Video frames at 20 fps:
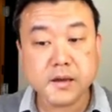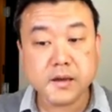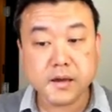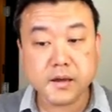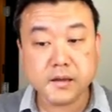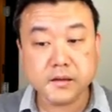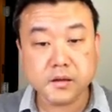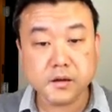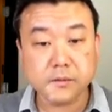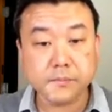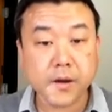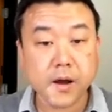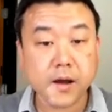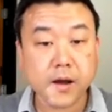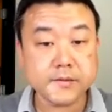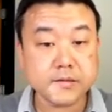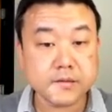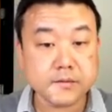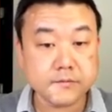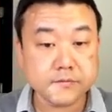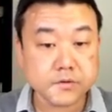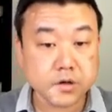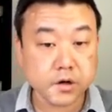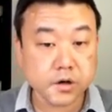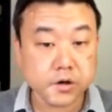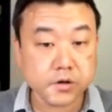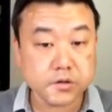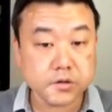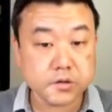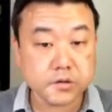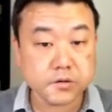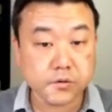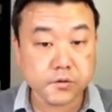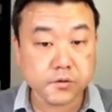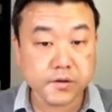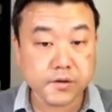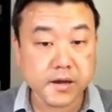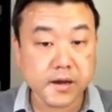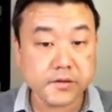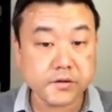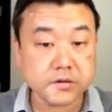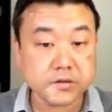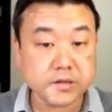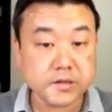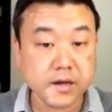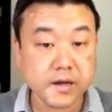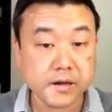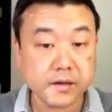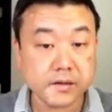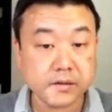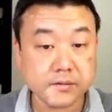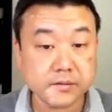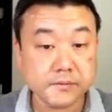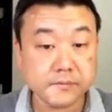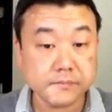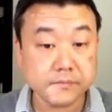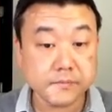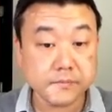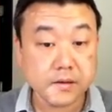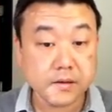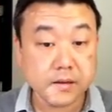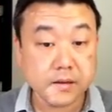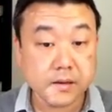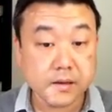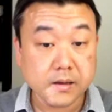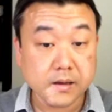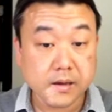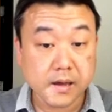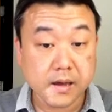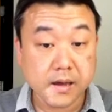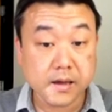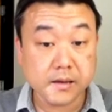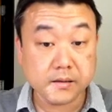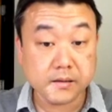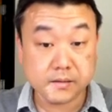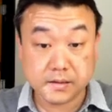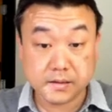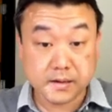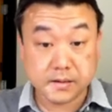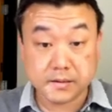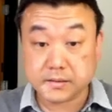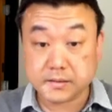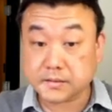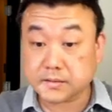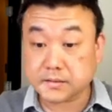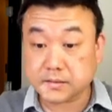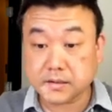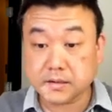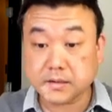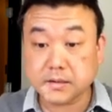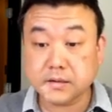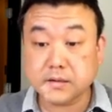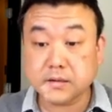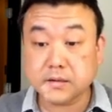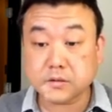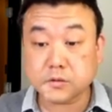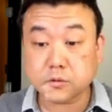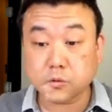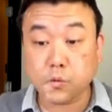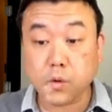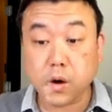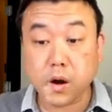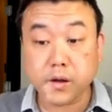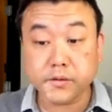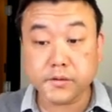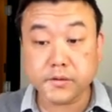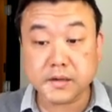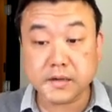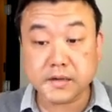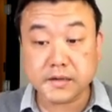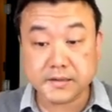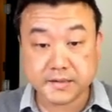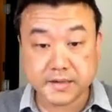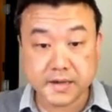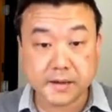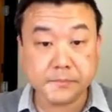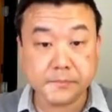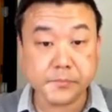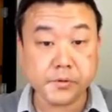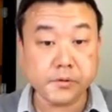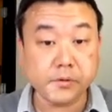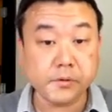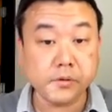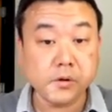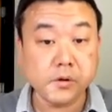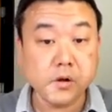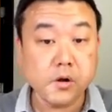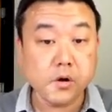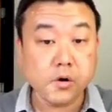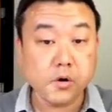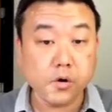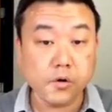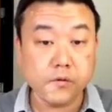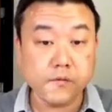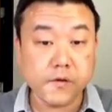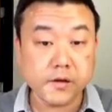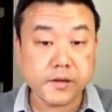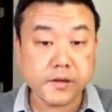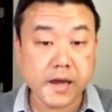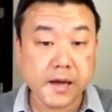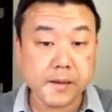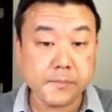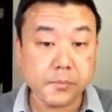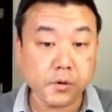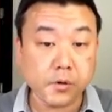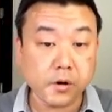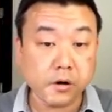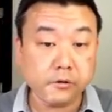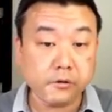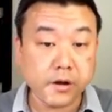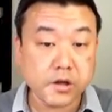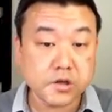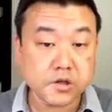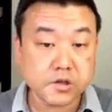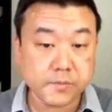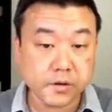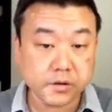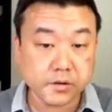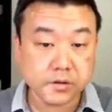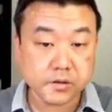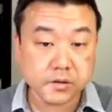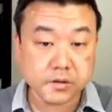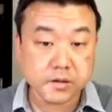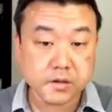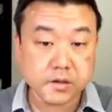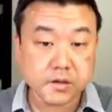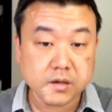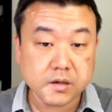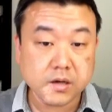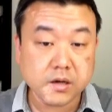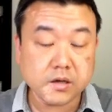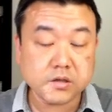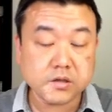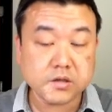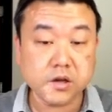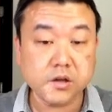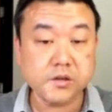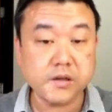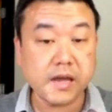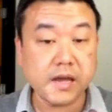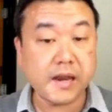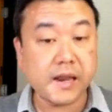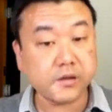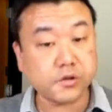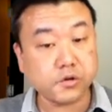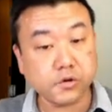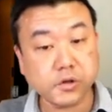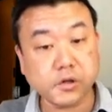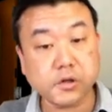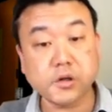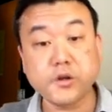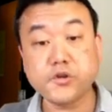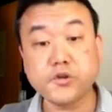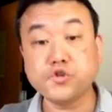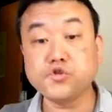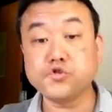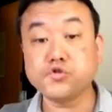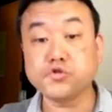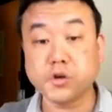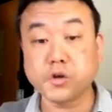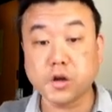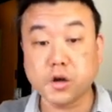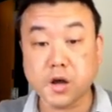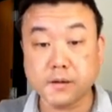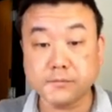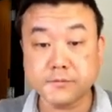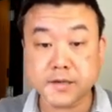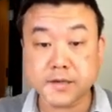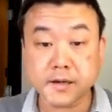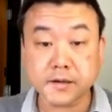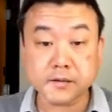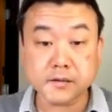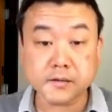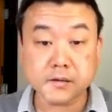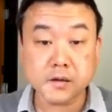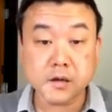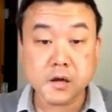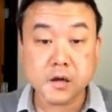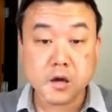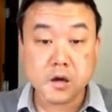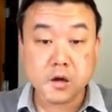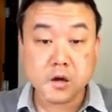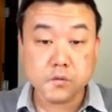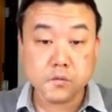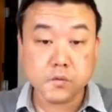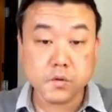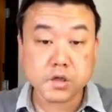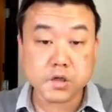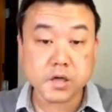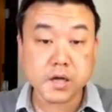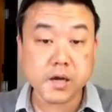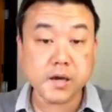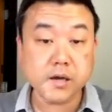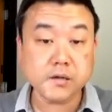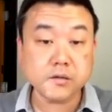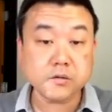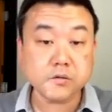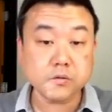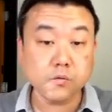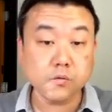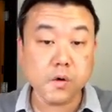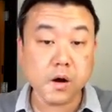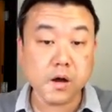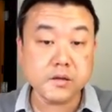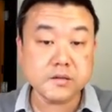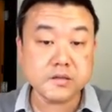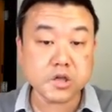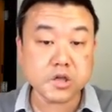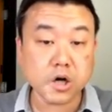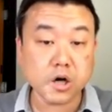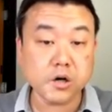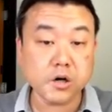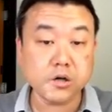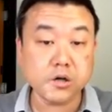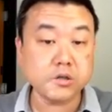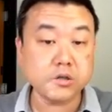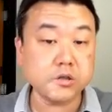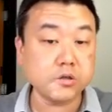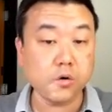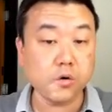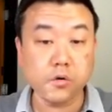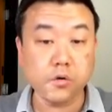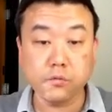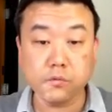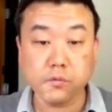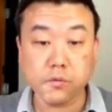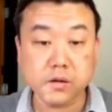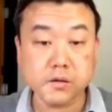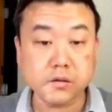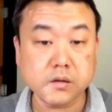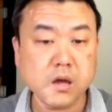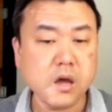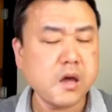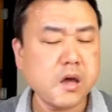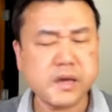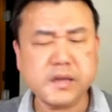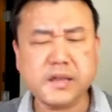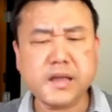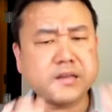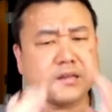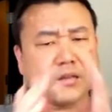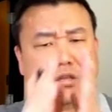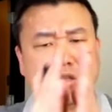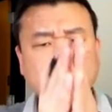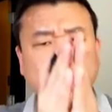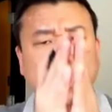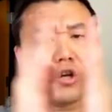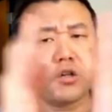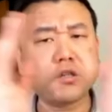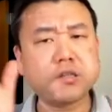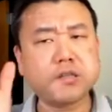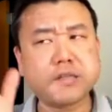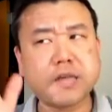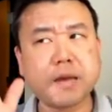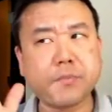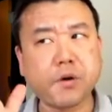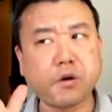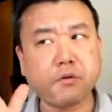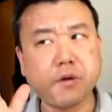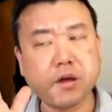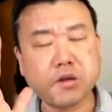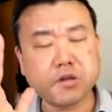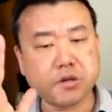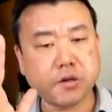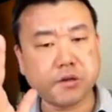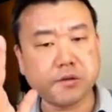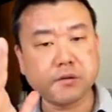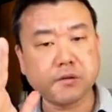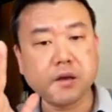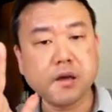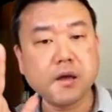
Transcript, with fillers: and the positive charges on the other side. And this is one example of a dipole arrangement. It's an electrically neutral object which has one charge on one, it has a charge separation.